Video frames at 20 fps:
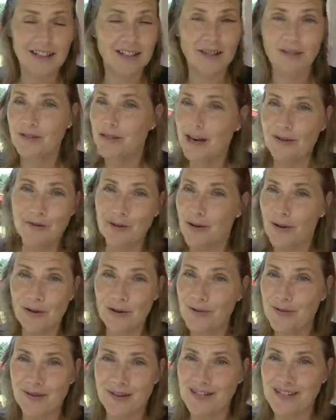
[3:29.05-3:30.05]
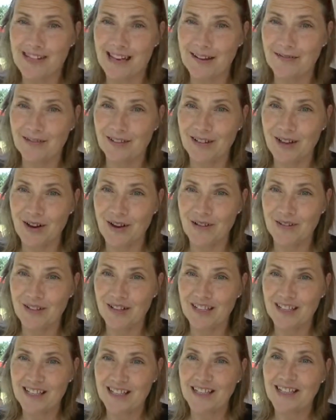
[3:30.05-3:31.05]
You'll never go through this life alone.
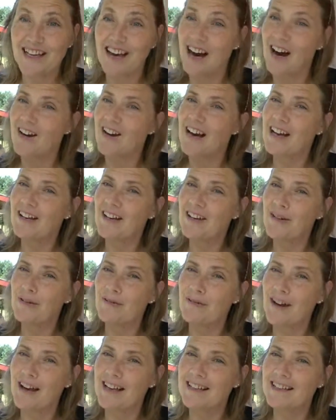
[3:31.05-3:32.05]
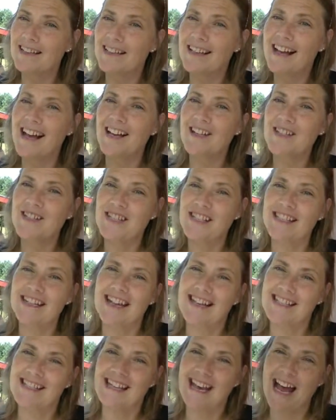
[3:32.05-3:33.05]
All right, girlfriend, I'll see you
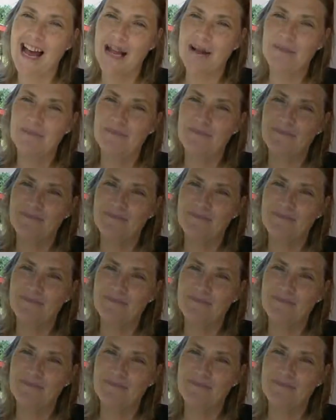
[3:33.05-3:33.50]
next time.